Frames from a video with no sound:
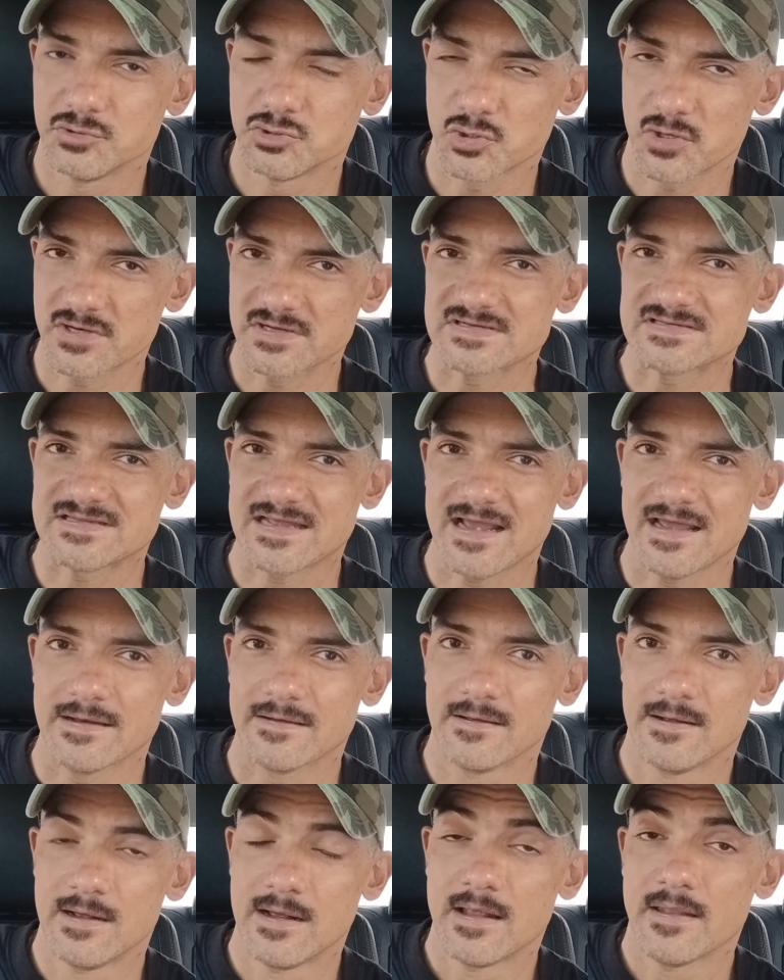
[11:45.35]
Do you
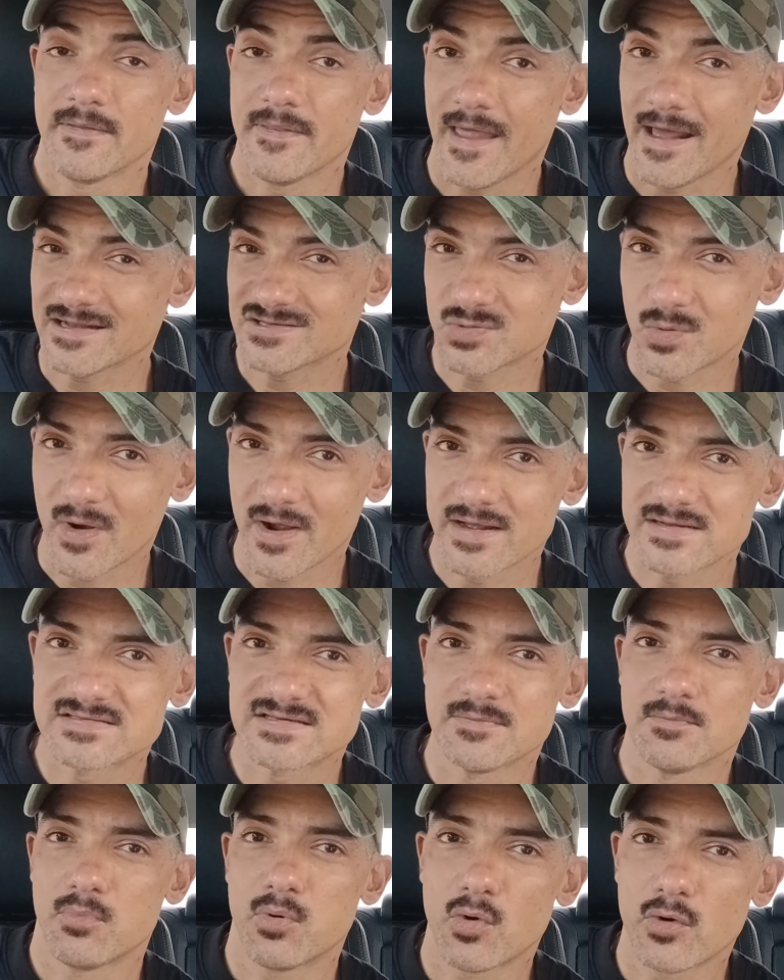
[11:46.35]
understand? That's why
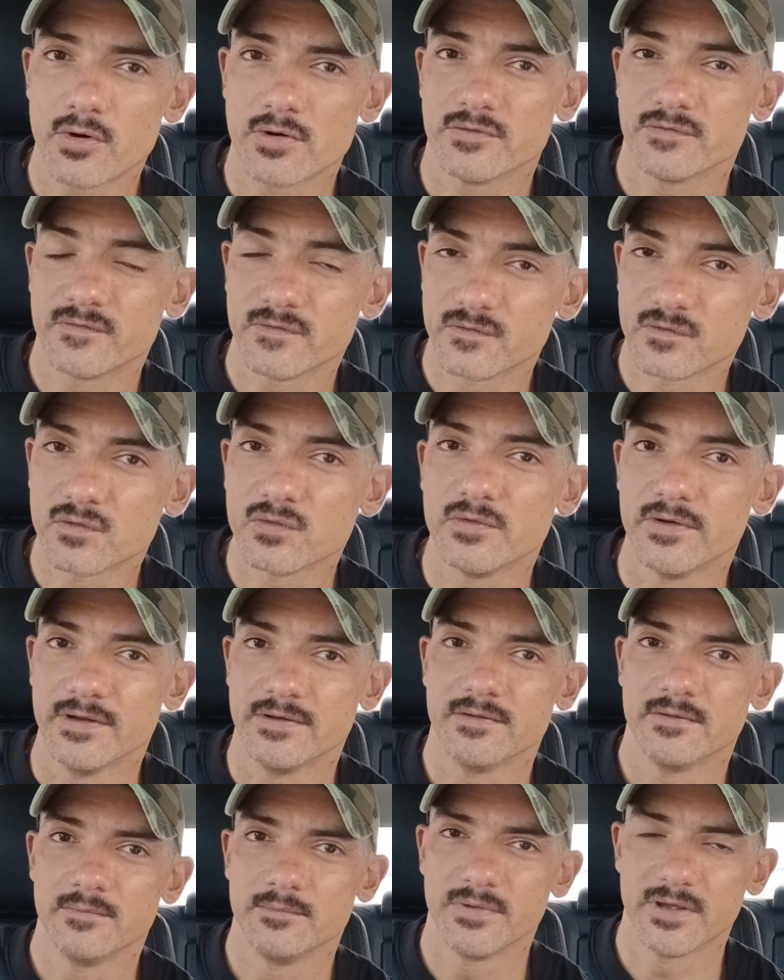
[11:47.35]
it's important to do
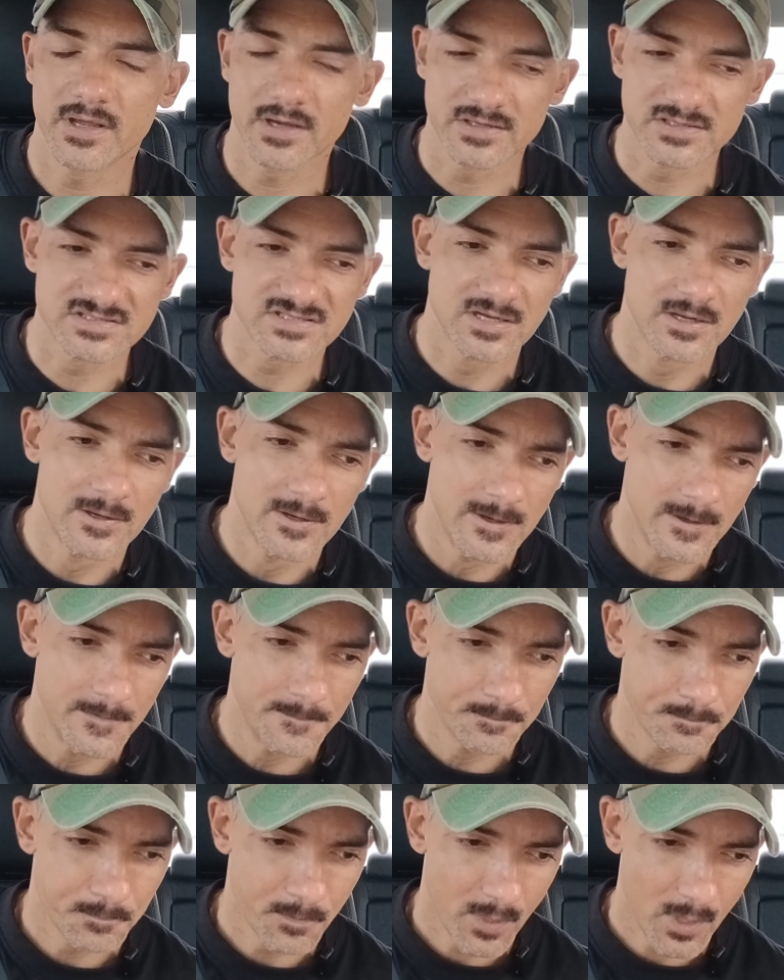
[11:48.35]
it, because,
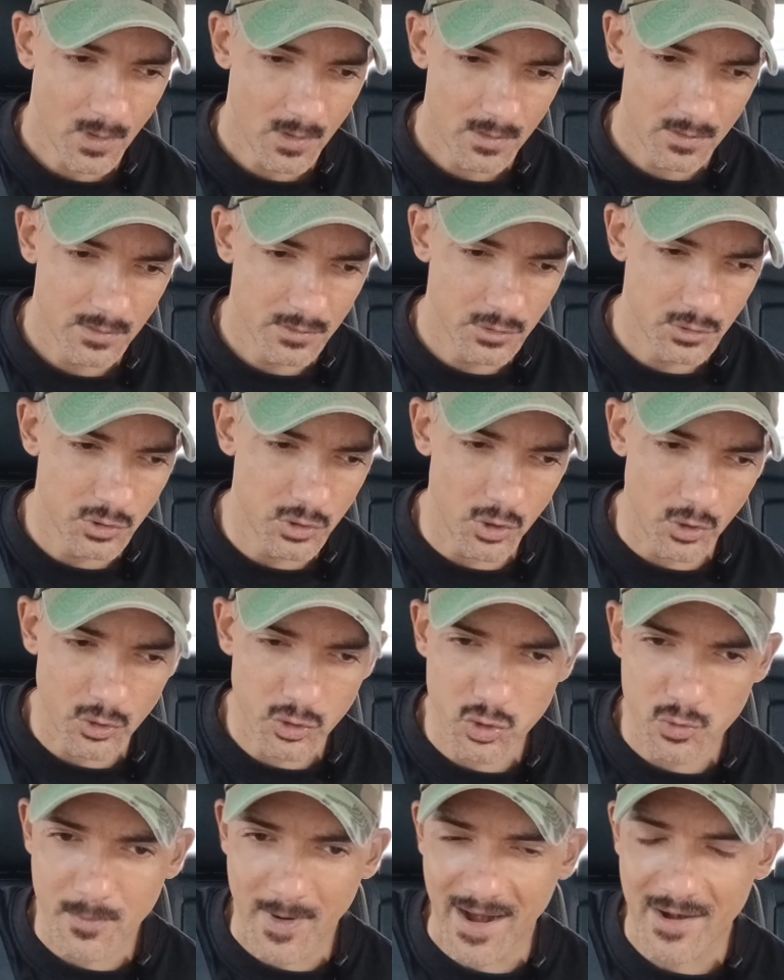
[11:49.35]

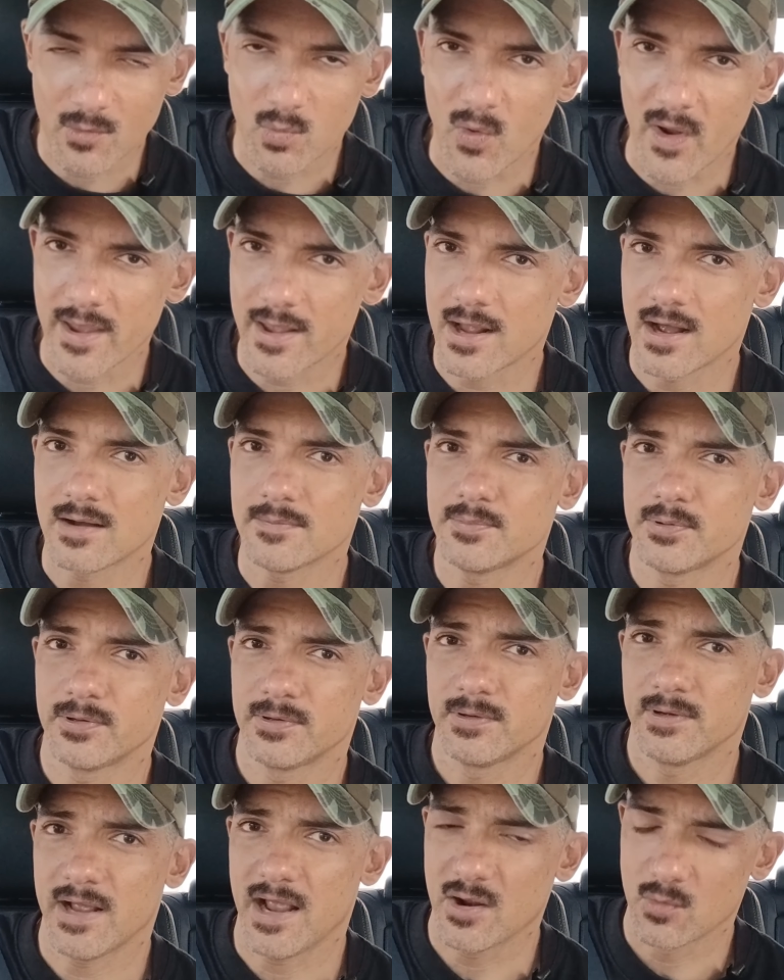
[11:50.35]
you might wake up
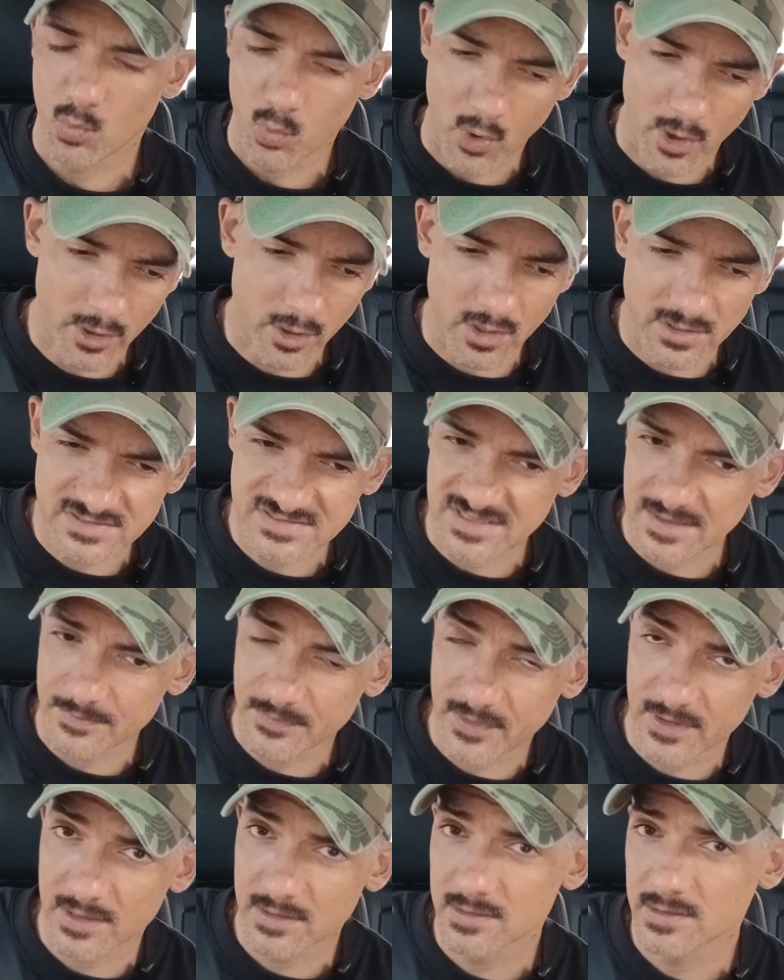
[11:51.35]
and work on
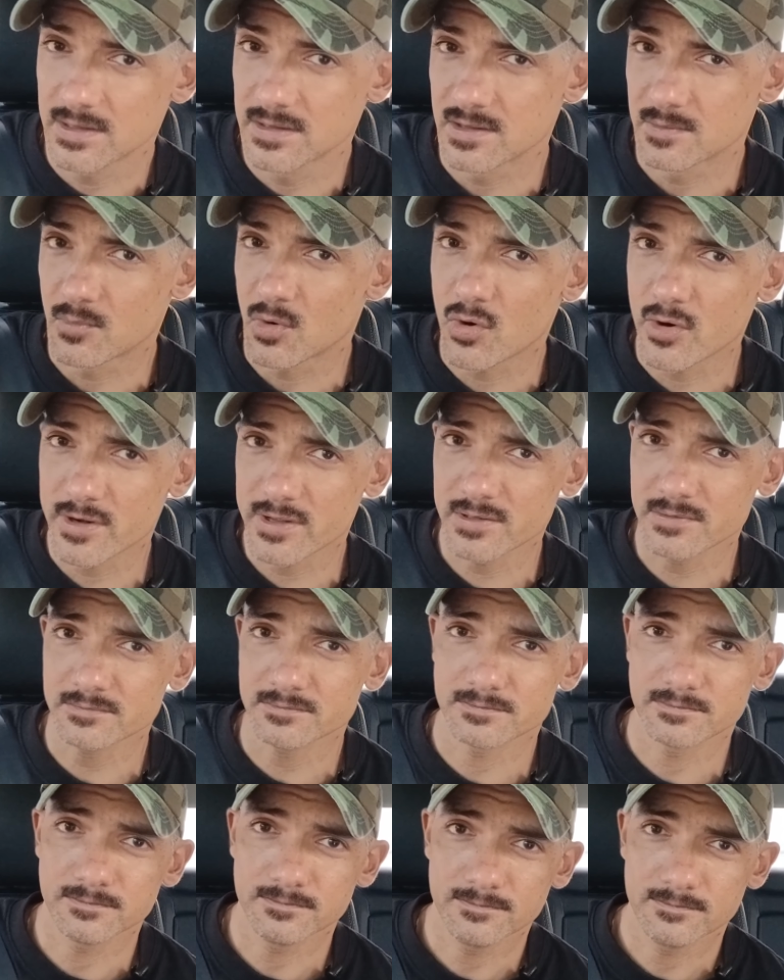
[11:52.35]
something in the
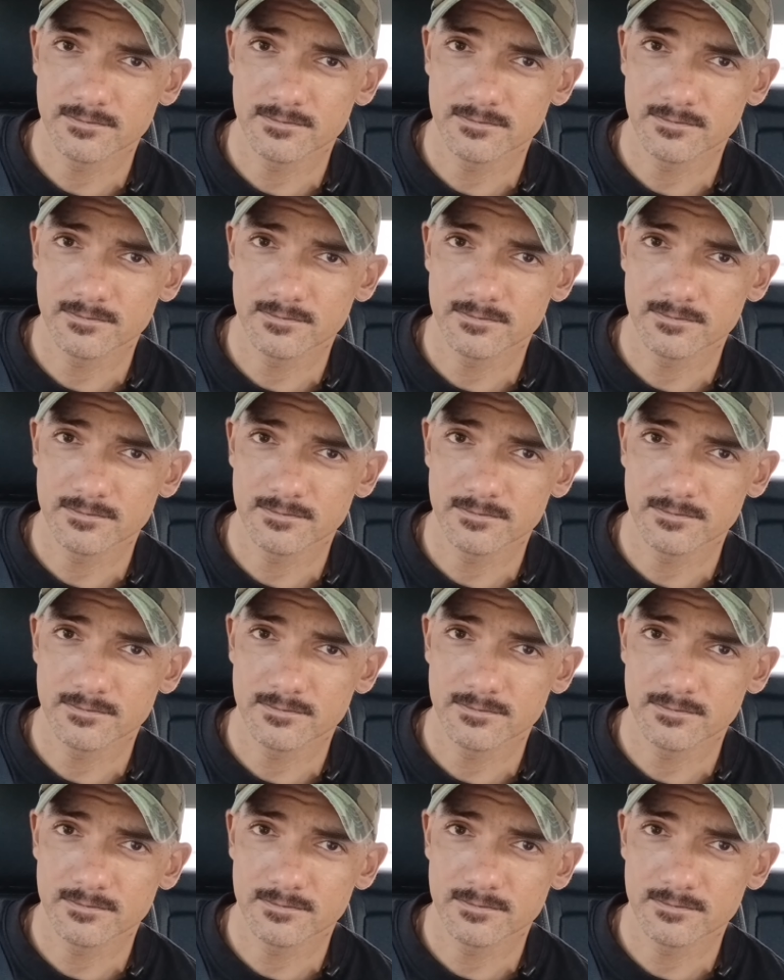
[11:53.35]
morning